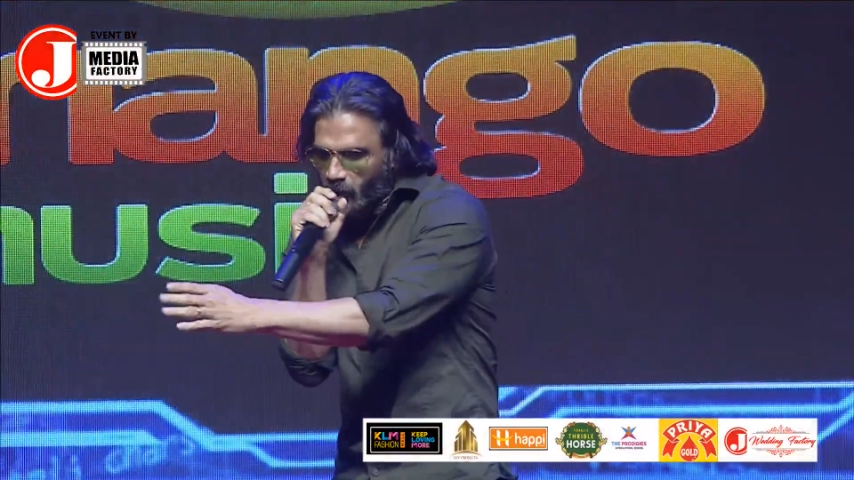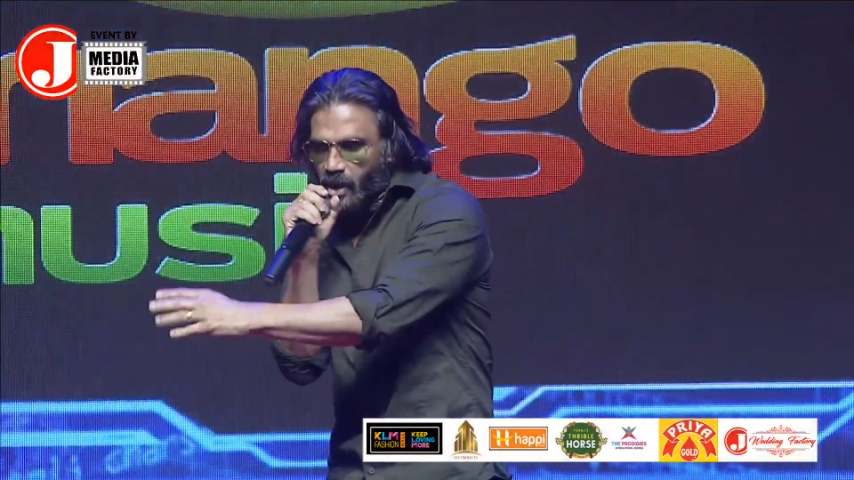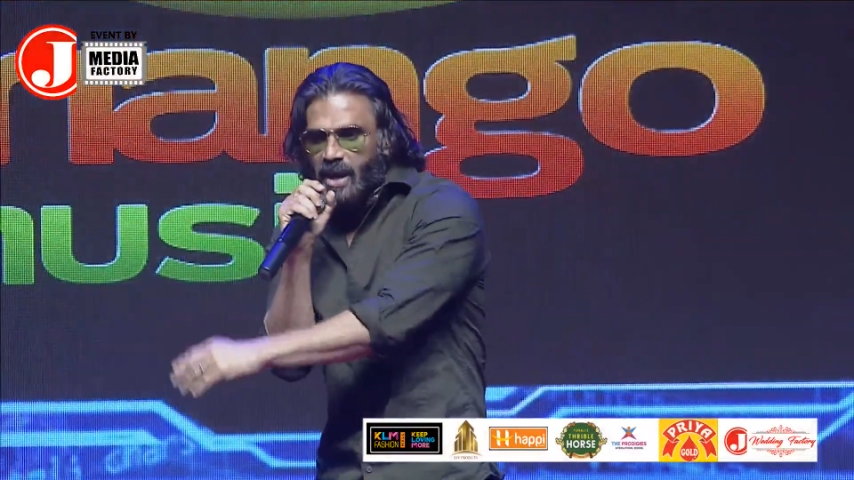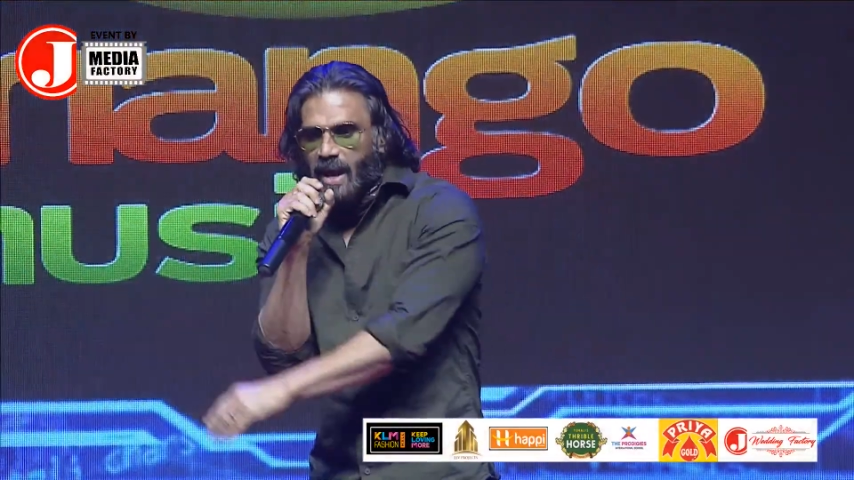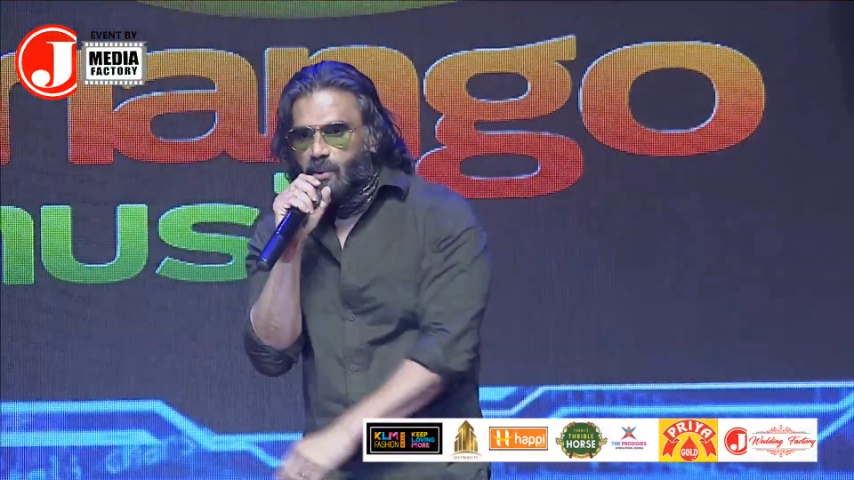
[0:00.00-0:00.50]

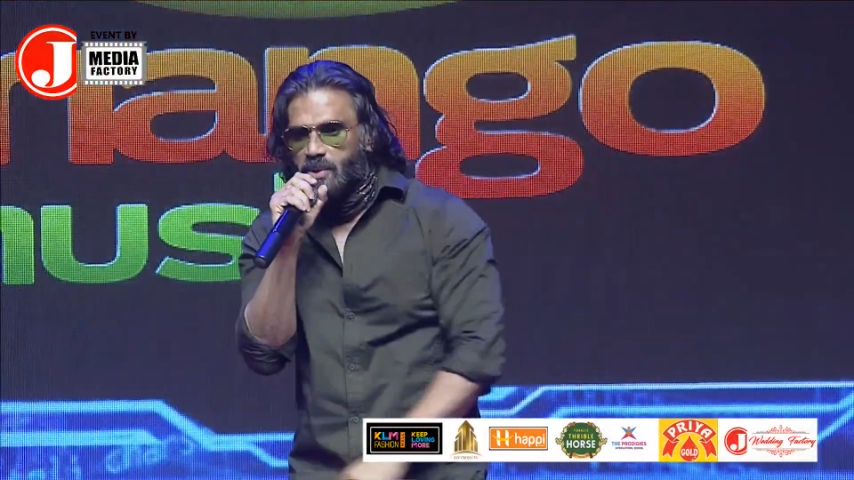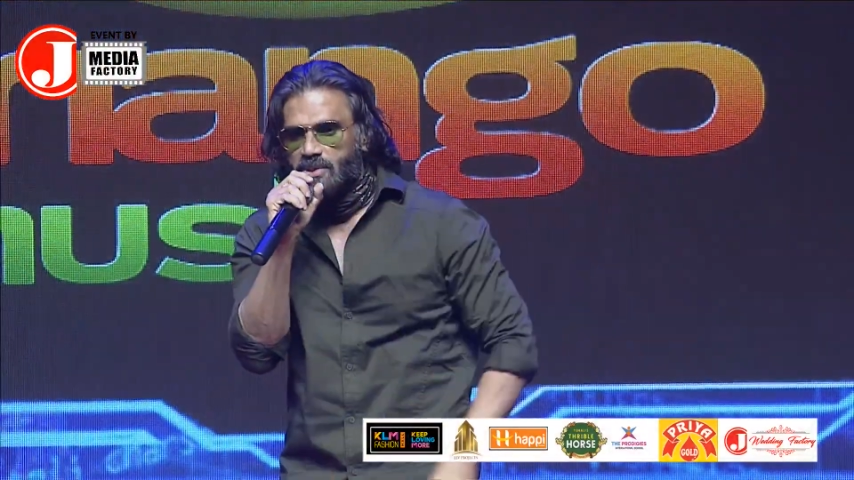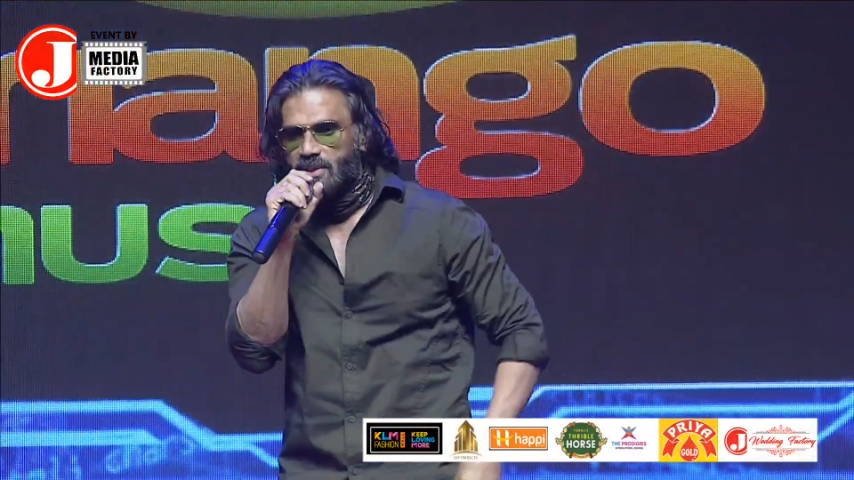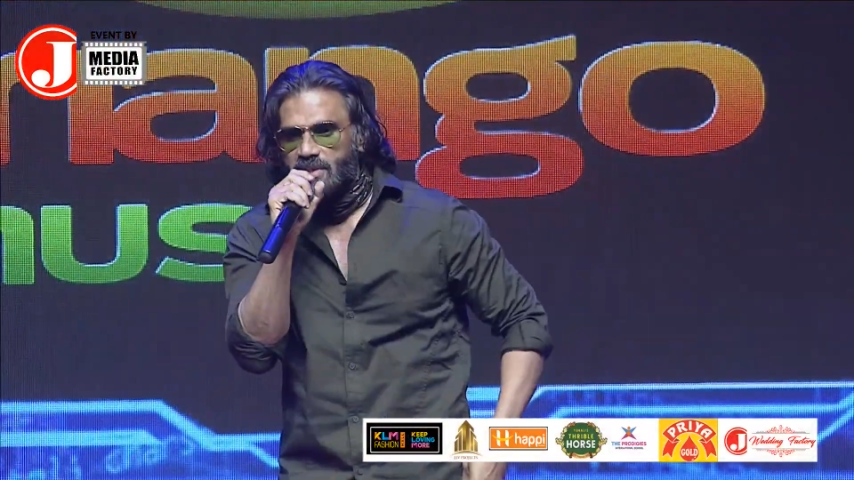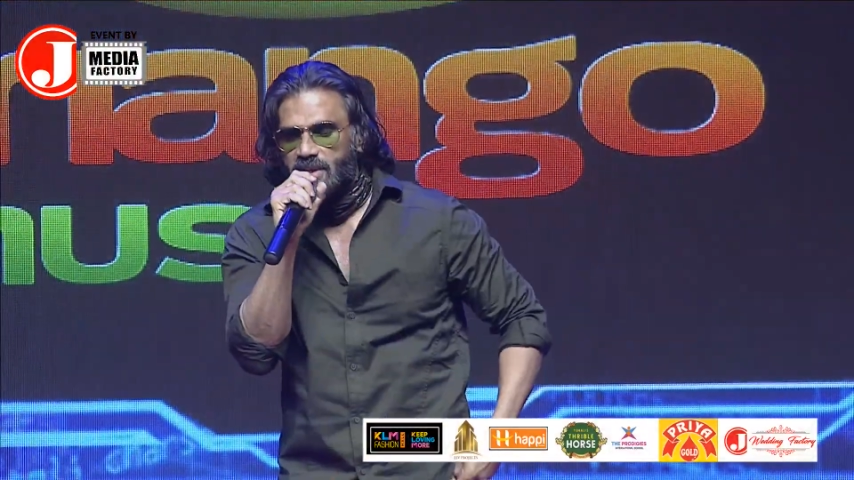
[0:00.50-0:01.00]

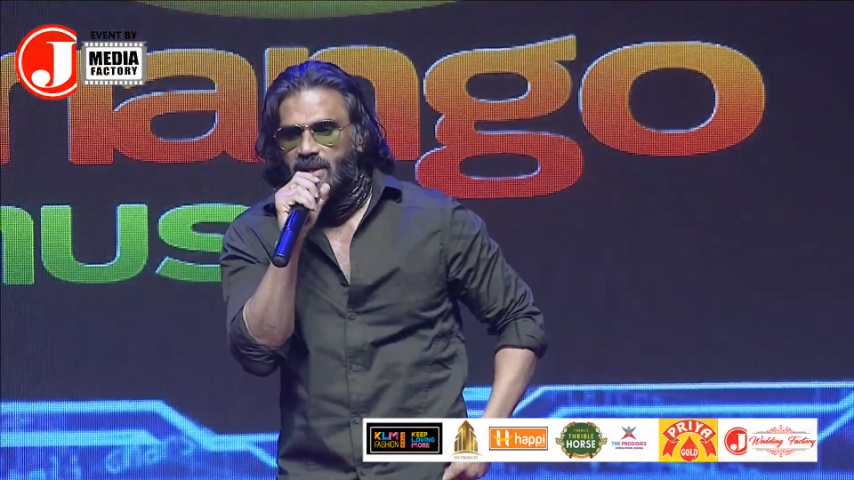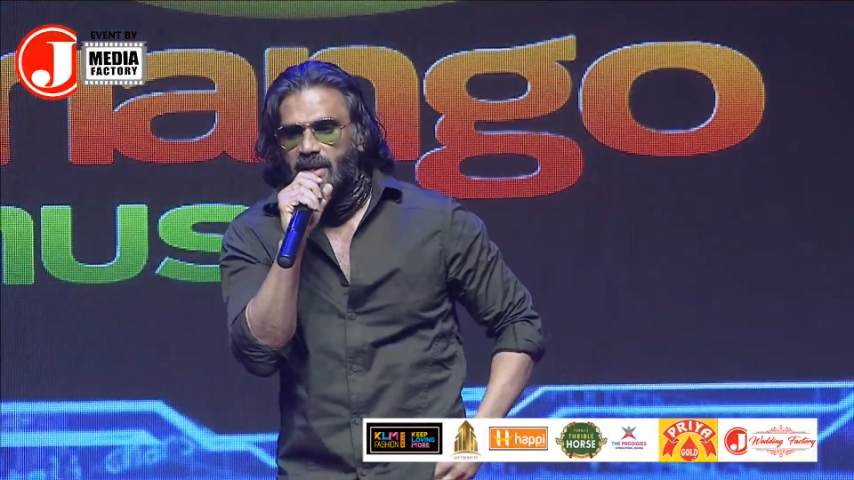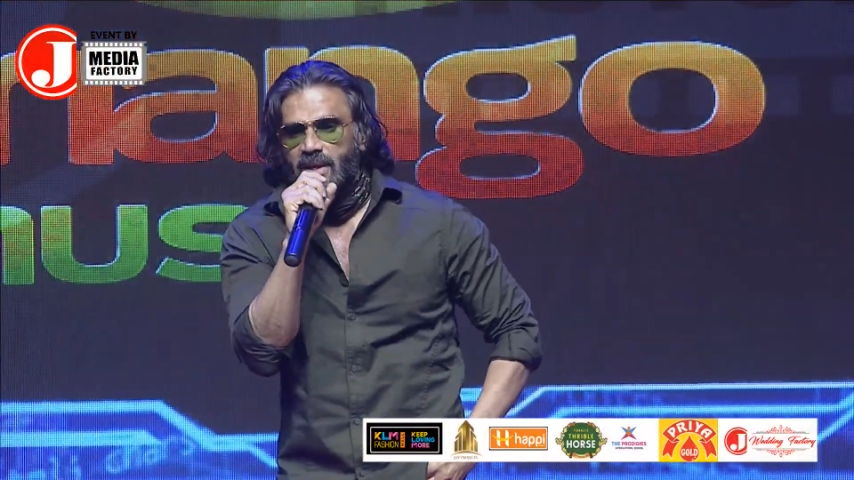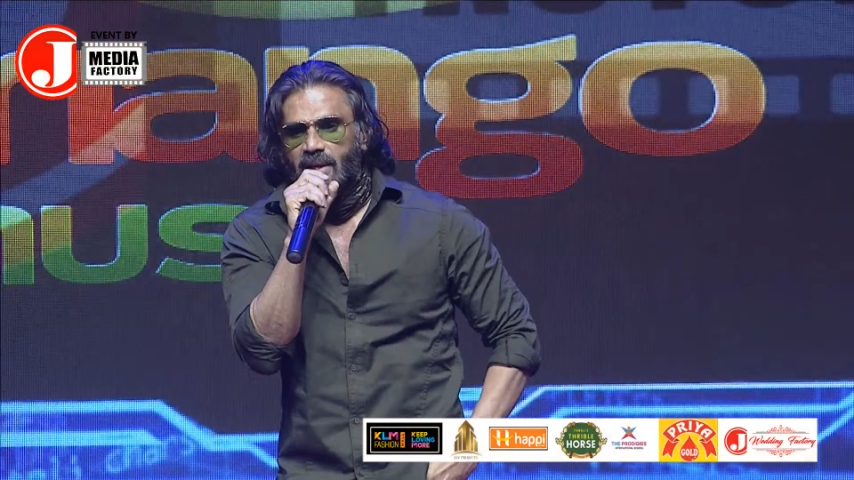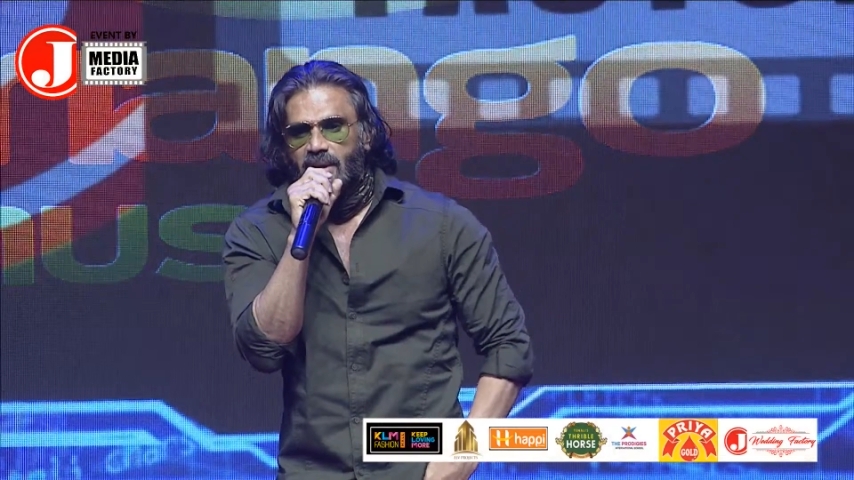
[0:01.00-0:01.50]
languages.
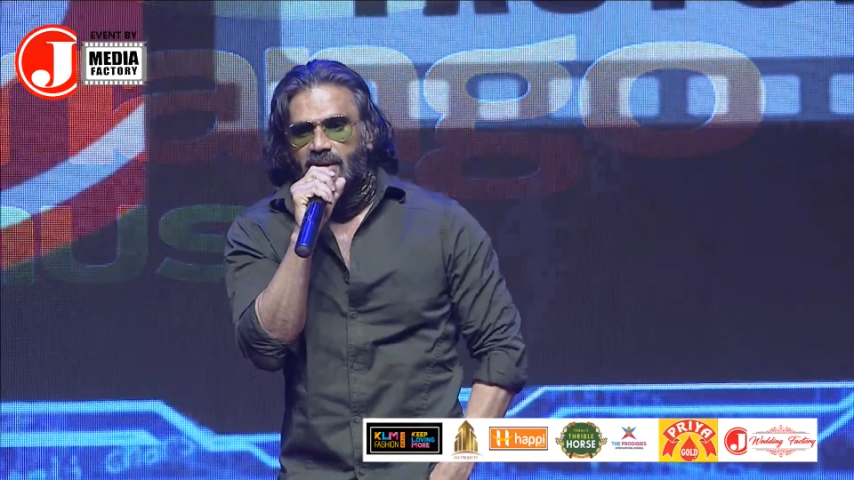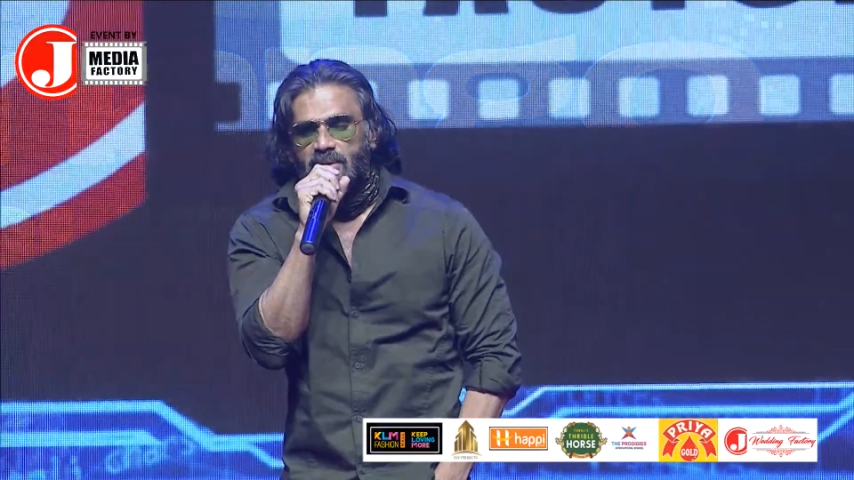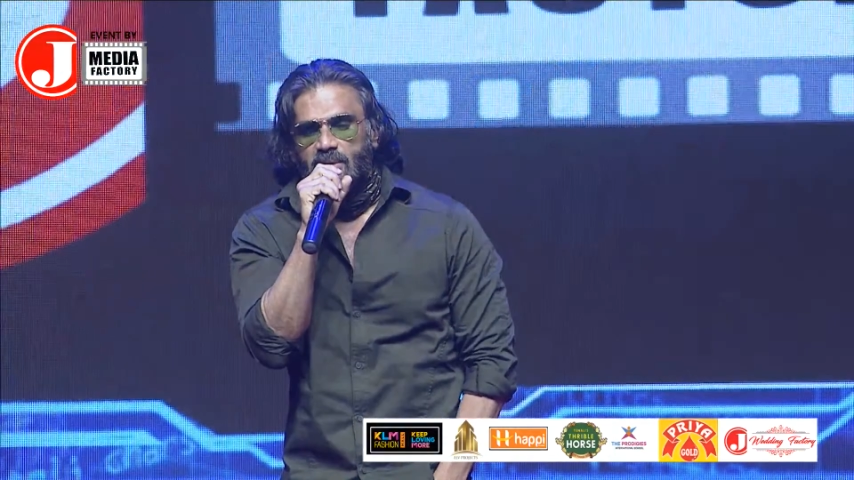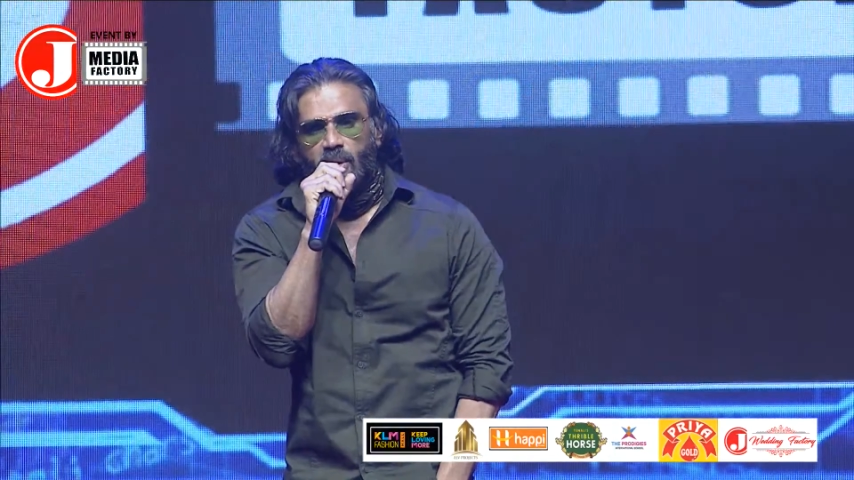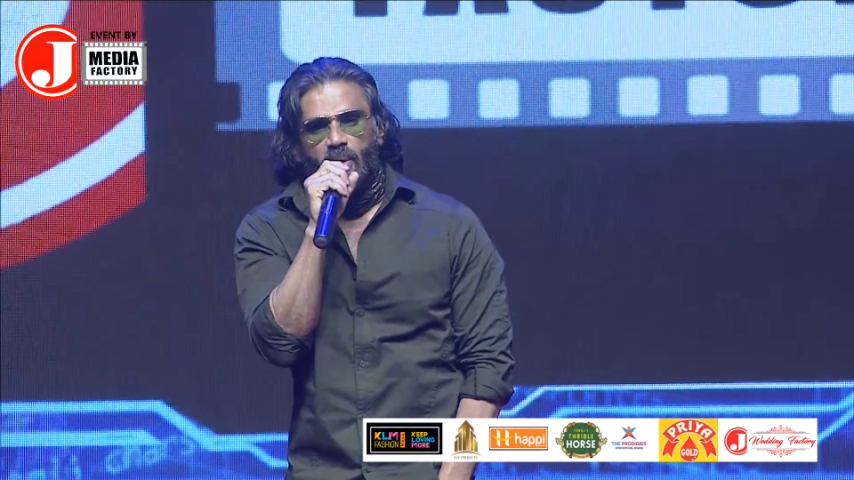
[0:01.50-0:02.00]

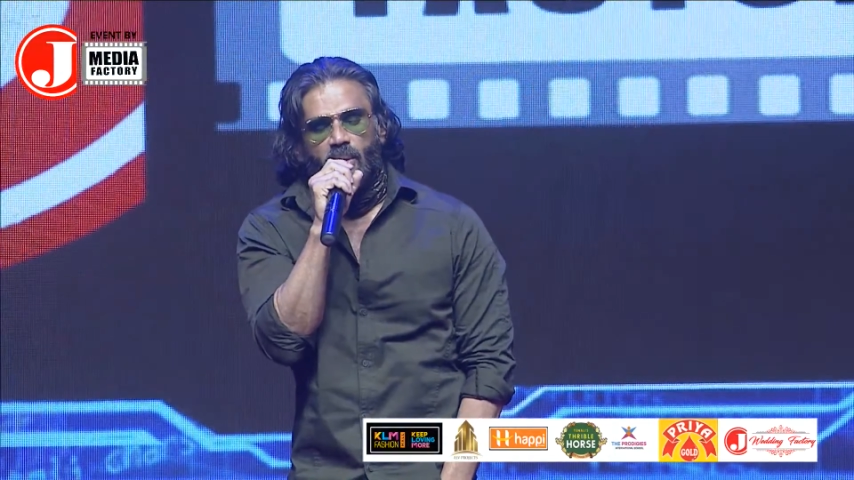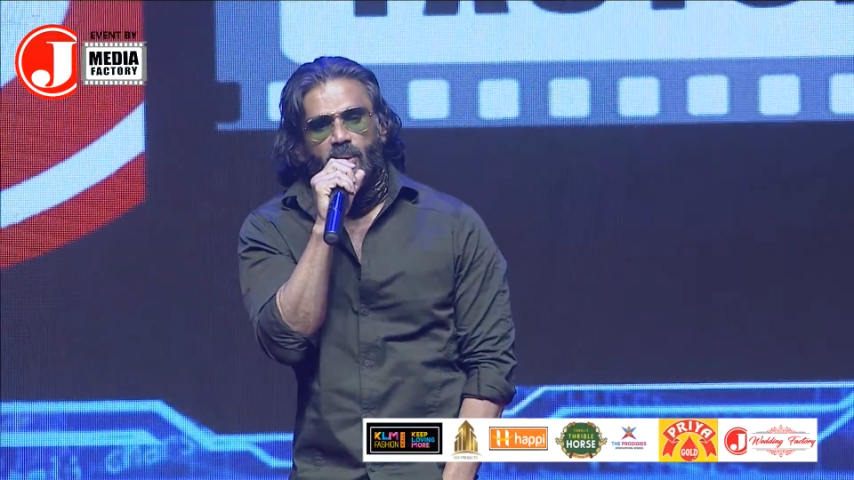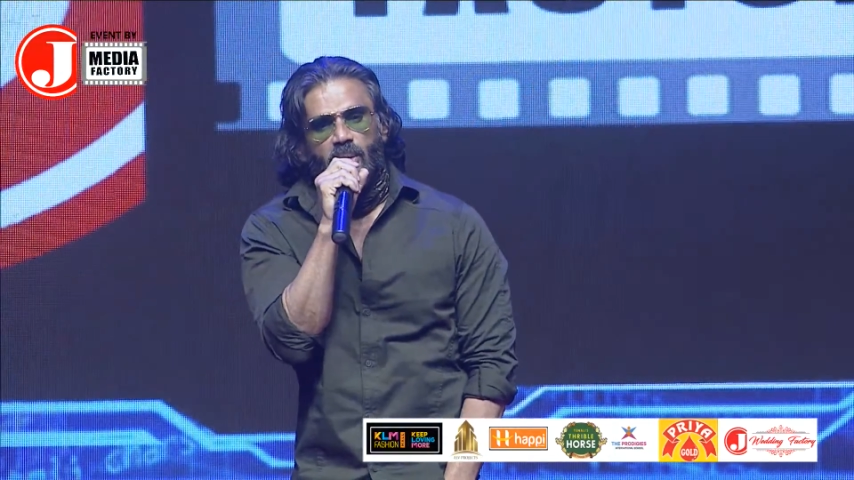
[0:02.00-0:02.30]
So